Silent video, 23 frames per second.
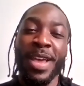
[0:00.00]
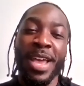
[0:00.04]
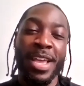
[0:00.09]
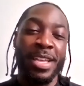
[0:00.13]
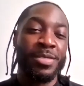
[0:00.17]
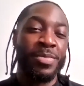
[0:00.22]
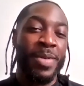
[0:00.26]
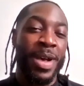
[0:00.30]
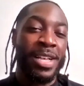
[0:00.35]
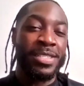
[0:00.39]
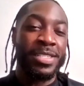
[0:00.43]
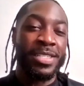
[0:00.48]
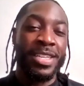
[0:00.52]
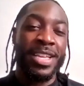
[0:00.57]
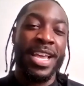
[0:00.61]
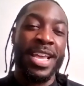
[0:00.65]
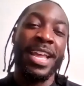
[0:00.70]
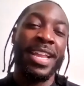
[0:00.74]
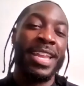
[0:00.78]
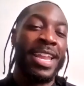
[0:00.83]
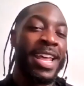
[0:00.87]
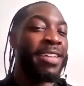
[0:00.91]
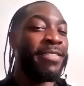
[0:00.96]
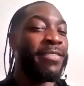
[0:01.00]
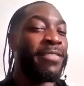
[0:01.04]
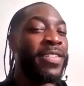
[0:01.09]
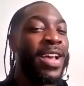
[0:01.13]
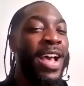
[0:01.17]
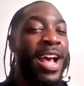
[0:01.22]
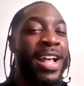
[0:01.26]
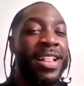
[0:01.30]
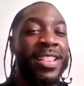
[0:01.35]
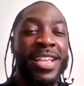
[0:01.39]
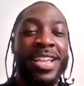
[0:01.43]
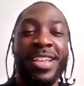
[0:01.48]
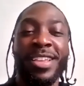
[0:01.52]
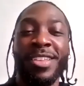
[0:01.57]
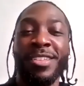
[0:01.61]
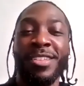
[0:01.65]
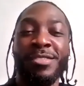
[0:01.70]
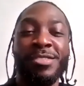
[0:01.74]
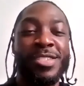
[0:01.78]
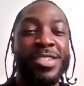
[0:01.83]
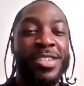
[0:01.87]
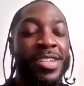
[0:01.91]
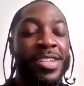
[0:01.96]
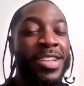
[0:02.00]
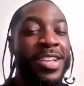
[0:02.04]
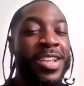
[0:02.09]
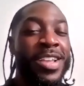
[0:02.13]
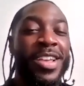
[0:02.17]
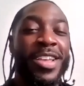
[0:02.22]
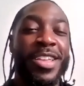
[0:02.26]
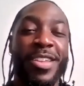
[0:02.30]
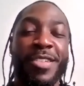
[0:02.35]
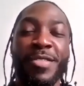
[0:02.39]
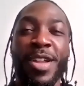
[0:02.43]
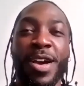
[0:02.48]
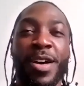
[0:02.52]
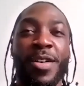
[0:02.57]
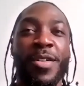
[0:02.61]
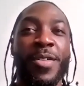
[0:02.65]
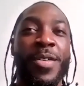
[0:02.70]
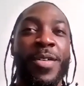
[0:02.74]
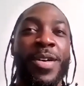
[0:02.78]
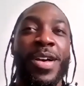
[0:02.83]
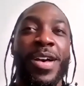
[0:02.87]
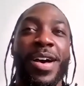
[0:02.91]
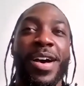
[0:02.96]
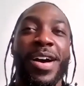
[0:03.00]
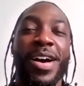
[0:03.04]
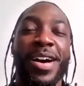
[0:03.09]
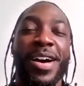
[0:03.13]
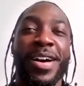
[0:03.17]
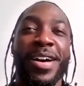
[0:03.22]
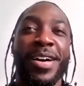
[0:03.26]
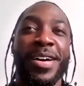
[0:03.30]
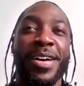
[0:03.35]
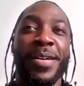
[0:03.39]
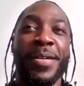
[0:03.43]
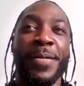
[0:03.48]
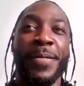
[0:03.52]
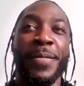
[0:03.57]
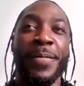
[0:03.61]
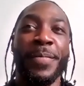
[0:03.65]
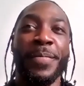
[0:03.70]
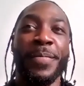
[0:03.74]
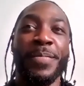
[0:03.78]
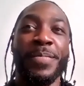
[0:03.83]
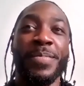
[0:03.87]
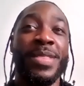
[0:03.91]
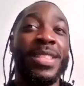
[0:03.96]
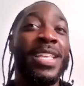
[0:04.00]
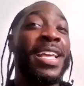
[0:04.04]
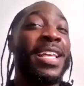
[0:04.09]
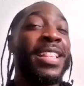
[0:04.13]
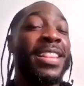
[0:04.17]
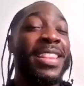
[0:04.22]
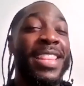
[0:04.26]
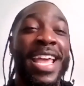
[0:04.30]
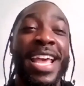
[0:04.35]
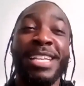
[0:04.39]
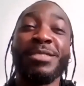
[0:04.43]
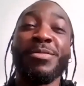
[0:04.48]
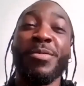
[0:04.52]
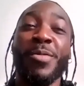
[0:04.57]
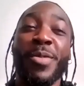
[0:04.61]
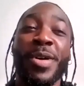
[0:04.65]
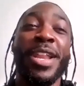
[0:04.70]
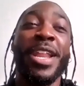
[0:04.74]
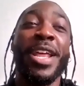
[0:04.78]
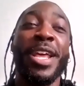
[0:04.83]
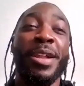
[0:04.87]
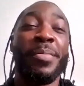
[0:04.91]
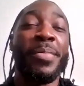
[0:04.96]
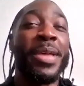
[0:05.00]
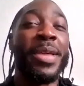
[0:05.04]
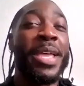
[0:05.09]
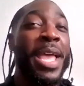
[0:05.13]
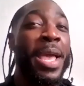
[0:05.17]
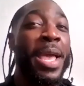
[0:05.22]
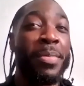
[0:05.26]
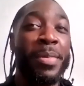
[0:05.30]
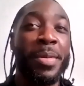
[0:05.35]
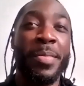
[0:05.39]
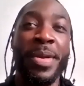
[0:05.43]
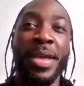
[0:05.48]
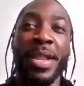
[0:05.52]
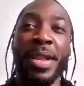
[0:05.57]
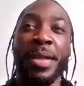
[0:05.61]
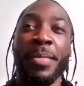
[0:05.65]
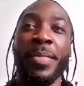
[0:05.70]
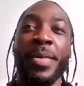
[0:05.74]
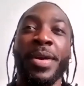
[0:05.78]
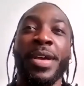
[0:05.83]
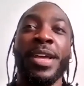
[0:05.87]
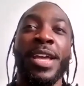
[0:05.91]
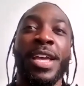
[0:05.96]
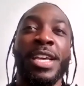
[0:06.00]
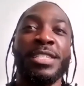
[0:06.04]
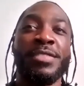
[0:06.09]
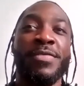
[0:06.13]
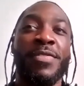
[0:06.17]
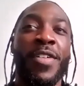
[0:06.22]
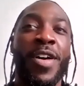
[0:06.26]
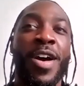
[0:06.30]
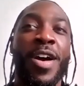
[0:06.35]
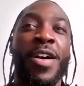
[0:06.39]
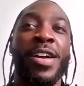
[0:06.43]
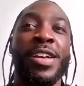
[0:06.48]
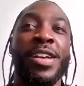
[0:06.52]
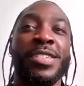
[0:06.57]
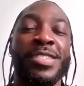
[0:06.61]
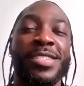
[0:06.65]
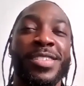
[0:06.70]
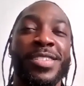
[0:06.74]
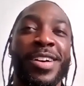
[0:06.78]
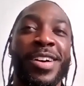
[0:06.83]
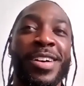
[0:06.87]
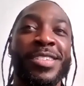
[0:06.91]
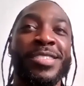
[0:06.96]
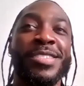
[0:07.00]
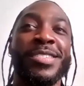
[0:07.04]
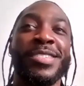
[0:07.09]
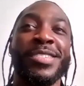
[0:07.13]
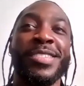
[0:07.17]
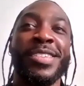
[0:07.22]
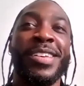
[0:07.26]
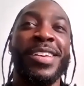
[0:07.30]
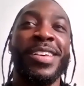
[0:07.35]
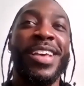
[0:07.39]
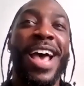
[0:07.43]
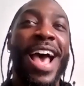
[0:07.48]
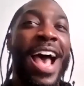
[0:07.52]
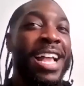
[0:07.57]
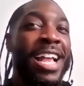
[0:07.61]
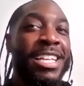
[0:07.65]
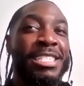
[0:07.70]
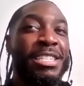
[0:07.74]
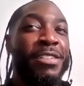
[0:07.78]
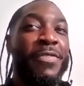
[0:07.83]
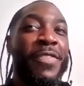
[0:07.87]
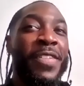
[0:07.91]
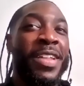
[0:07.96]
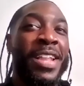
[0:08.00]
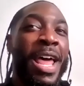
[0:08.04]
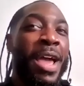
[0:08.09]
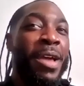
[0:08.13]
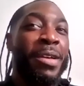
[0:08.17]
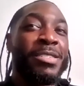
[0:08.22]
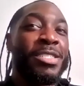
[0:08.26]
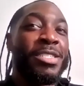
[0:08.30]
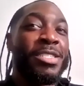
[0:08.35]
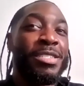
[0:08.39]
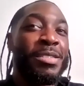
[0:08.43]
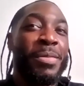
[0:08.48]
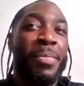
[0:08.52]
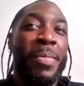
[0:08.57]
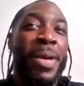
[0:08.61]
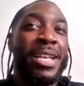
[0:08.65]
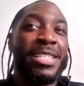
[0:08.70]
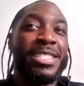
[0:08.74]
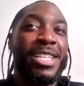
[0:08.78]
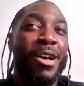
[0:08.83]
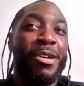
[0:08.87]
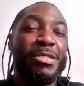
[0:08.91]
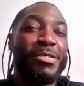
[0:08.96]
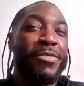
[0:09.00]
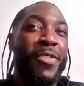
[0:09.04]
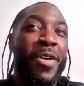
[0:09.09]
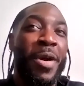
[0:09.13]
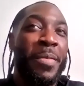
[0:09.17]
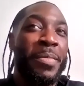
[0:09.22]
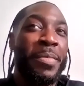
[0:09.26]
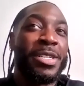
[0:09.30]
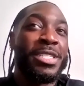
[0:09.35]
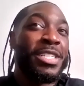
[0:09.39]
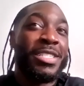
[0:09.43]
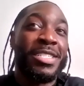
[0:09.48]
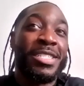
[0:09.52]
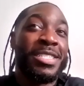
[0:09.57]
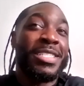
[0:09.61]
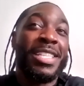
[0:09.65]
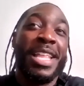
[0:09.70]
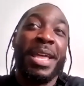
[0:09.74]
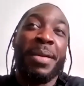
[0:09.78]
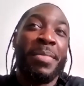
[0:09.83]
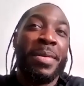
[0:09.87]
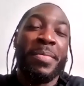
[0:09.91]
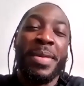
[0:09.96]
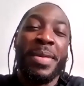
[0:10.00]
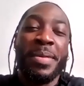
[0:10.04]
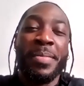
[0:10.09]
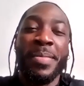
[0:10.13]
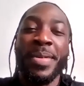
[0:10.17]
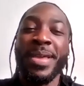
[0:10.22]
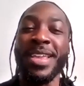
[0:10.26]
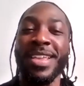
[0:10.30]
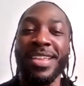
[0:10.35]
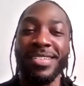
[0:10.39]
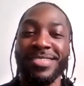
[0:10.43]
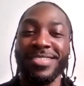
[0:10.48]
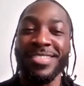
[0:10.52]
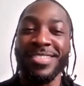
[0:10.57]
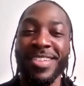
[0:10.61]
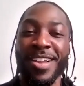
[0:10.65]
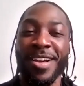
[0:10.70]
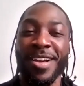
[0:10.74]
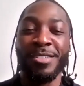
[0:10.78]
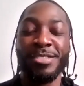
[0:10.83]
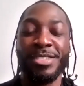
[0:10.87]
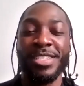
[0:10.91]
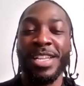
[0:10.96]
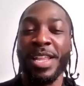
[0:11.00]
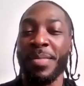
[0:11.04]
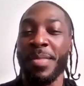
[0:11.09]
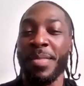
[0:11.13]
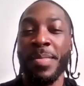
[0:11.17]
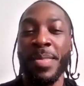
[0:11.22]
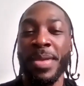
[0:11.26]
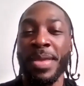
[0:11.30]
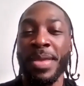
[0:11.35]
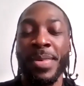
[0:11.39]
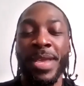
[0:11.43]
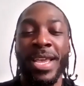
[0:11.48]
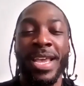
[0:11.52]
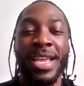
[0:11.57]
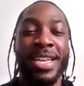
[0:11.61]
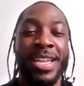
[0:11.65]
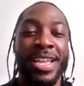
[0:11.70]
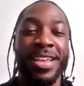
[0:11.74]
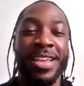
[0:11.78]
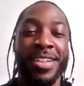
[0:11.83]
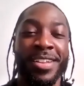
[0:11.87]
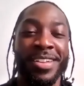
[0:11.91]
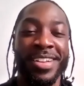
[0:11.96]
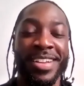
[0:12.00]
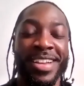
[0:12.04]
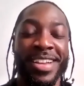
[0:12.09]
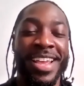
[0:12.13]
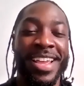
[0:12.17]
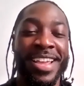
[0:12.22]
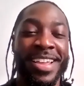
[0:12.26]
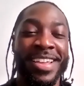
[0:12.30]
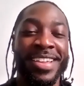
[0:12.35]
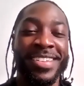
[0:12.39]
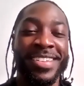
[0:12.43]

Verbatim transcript: X, Y, Z. Hey, David, I think you should, you know, then that's when it'll be implemented. But as far as us, I just feel like she's the best coach for me. She just let me be me, you know, she let me be me at the end of the day.